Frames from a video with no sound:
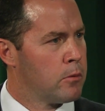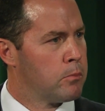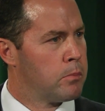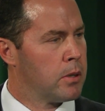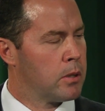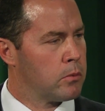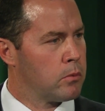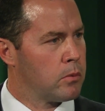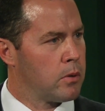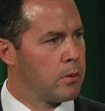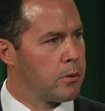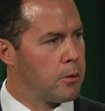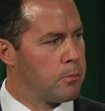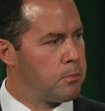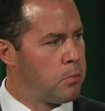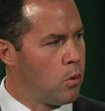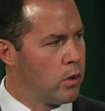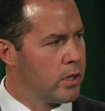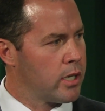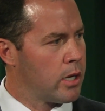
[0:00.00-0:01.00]
But the
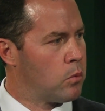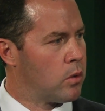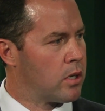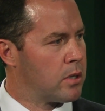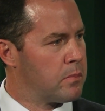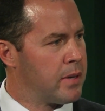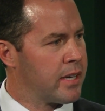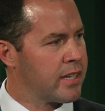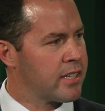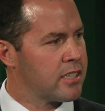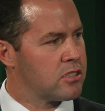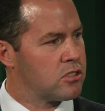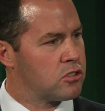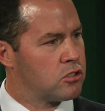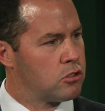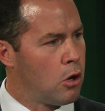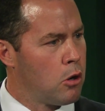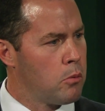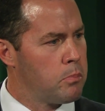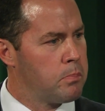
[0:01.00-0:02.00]
point I want to make is
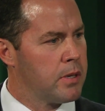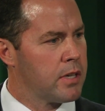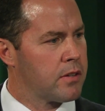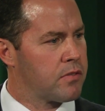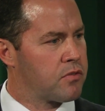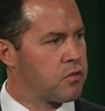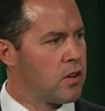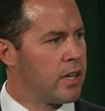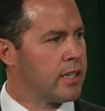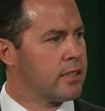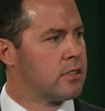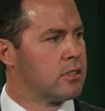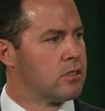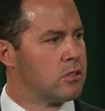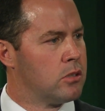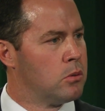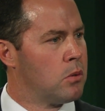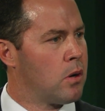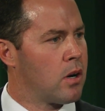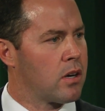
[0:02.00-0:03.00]
don't be afraid to
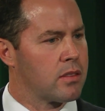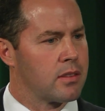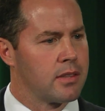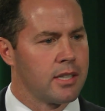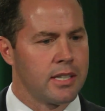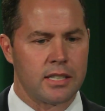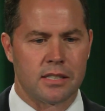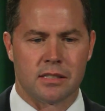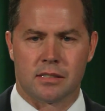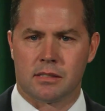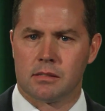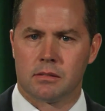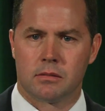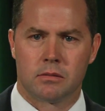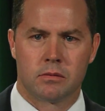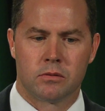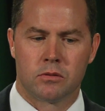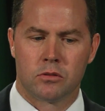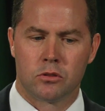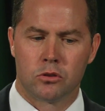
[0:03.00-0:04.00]
do hard things.
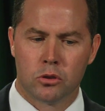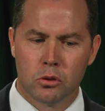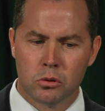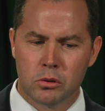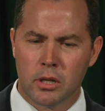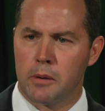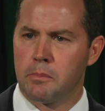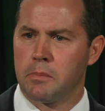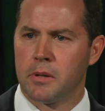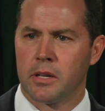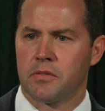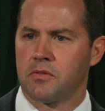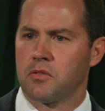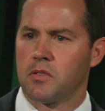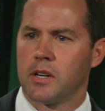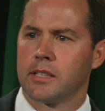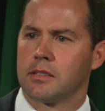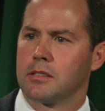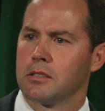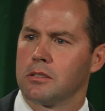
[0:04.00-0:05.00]
Do not be
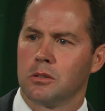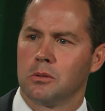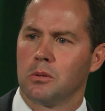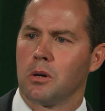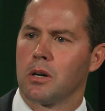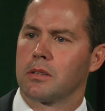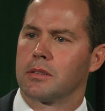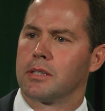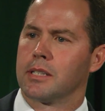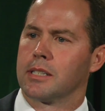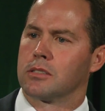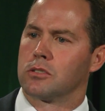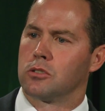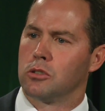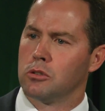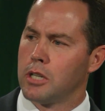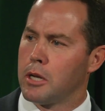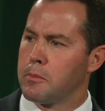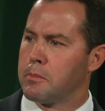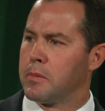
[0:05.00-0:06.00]
afraid to do hard things.
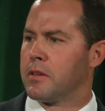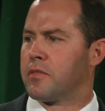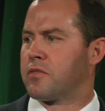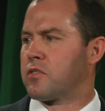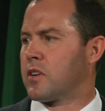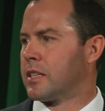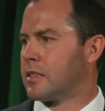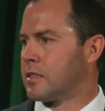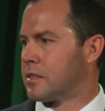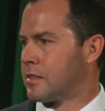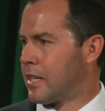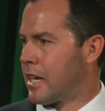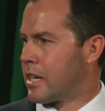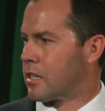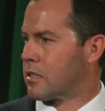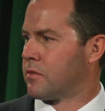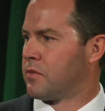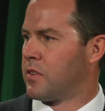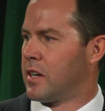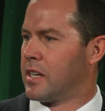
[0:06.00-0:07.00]
Do not be afraid to
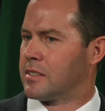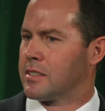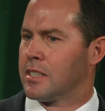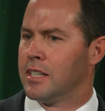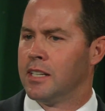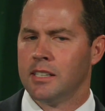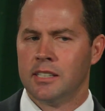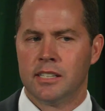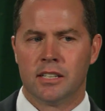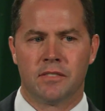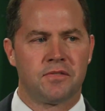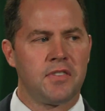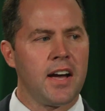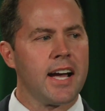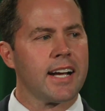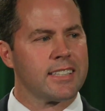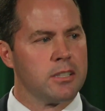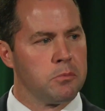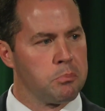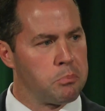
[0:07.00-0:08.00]
sacrifice. In
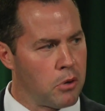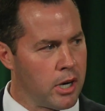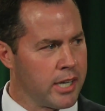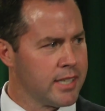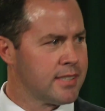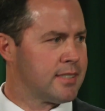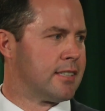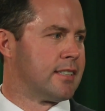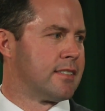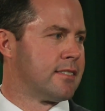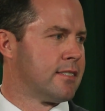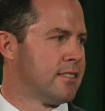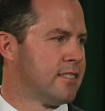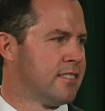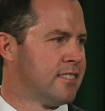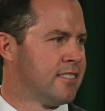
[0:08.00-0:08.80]
fact, embrace it.